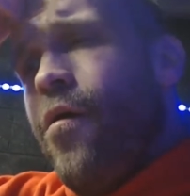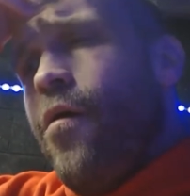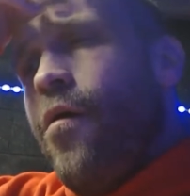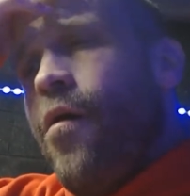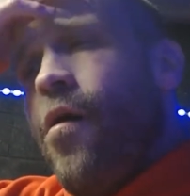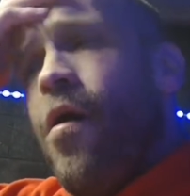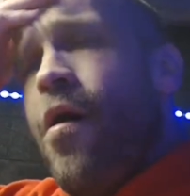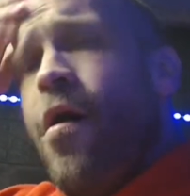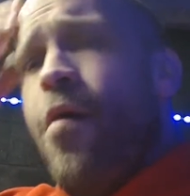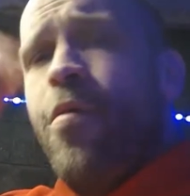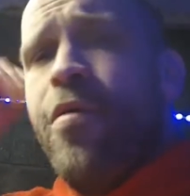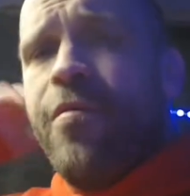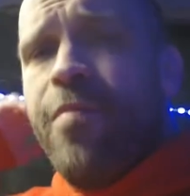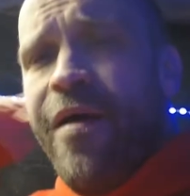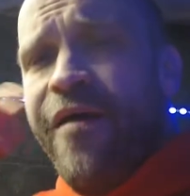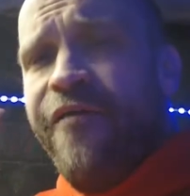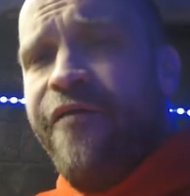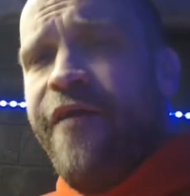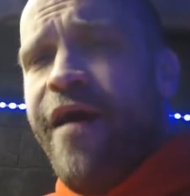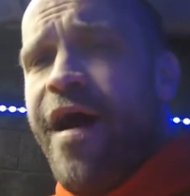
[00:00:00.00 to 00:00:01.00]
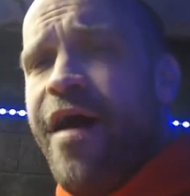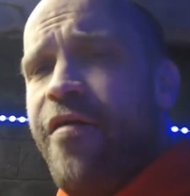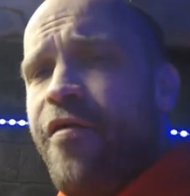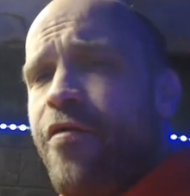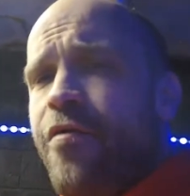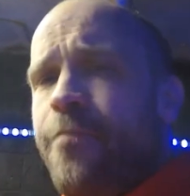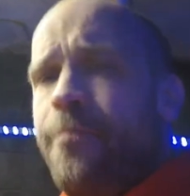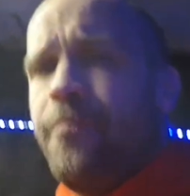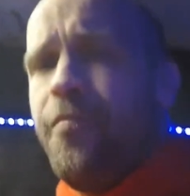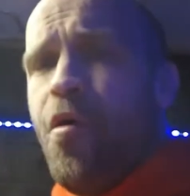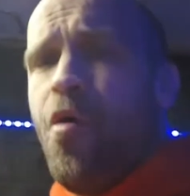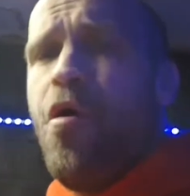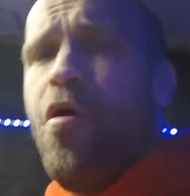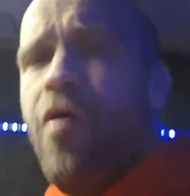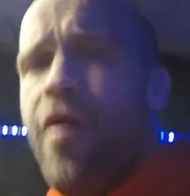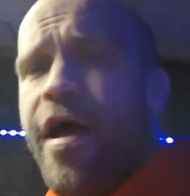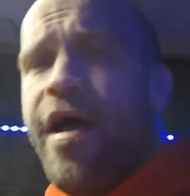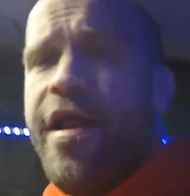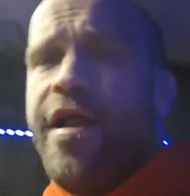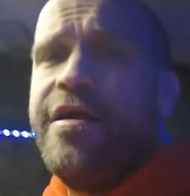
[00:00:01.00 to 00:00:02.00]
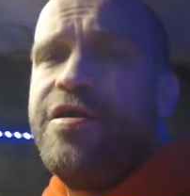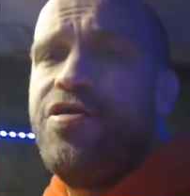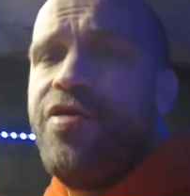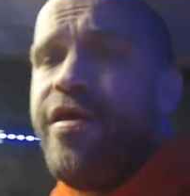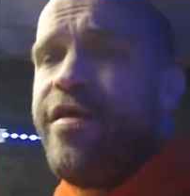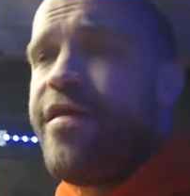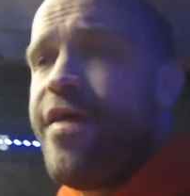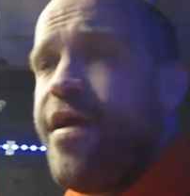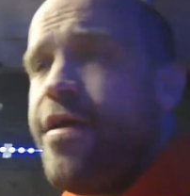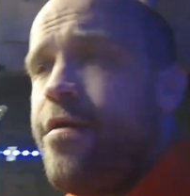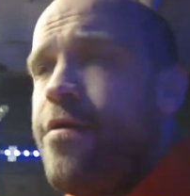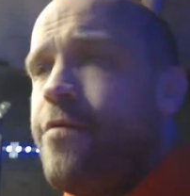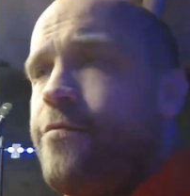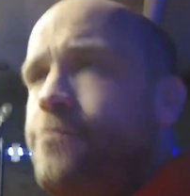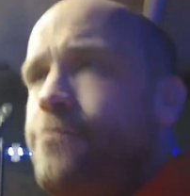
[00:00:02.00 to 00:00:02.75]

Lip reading: with my father, the whole head injury thing.